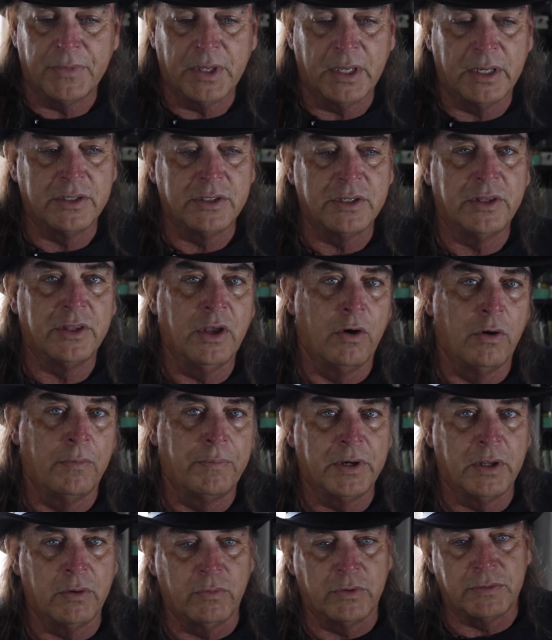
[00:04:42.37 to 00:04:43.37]
And he said the
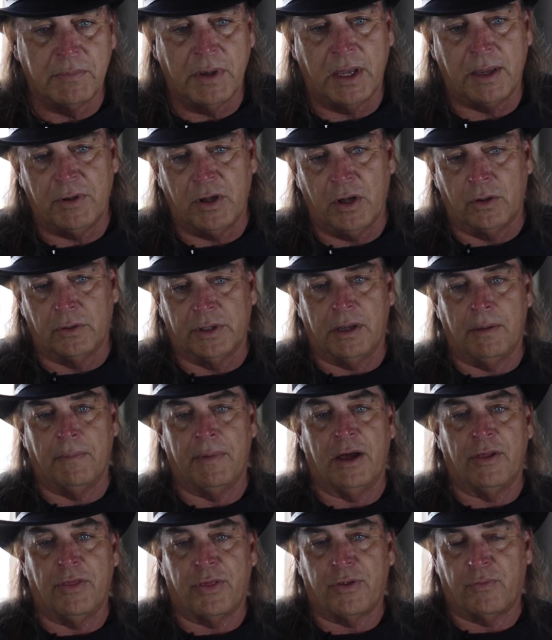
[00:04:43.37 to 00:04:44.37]
opening was maybe only
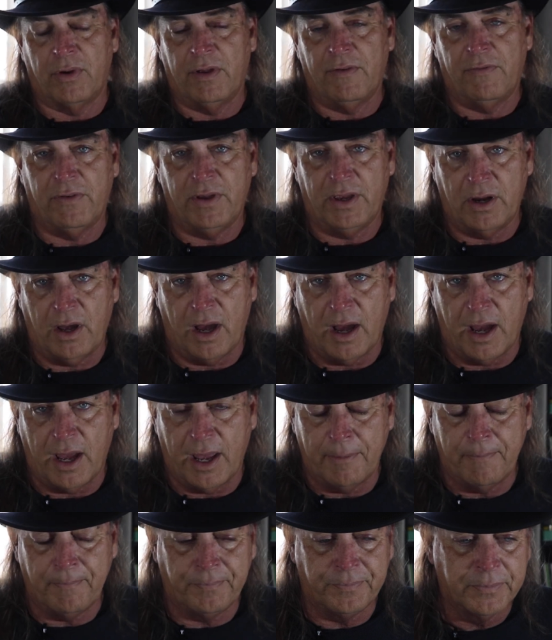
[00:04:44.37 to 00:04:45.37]
about three feet
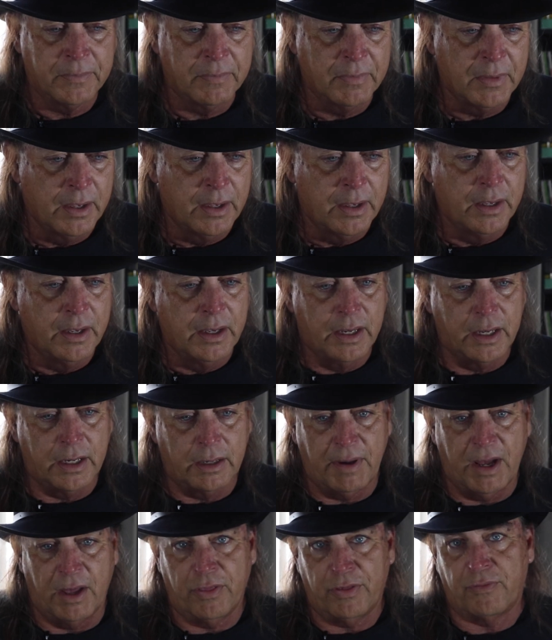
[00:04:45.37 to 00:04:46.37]
high and
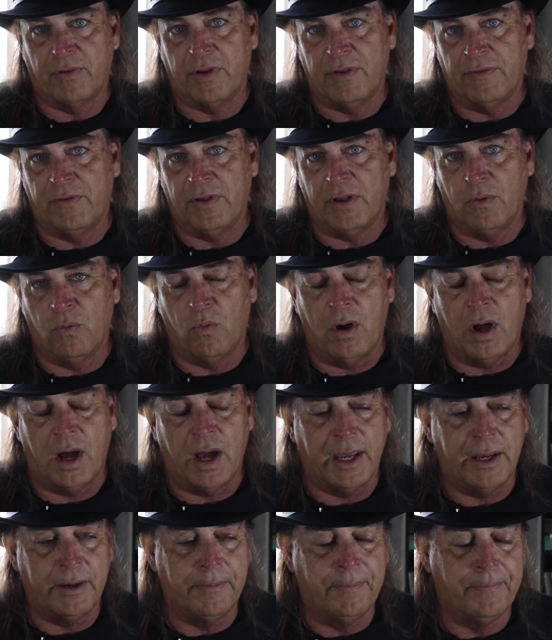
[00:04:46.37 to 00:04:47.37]
about three feet
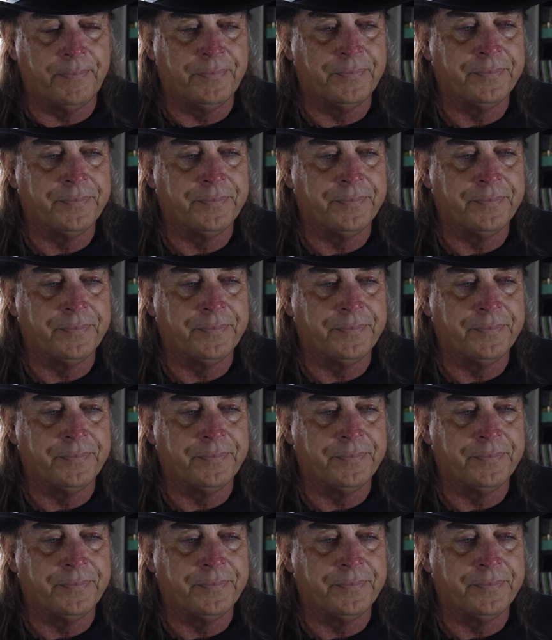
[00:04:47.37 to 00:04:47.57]
wide.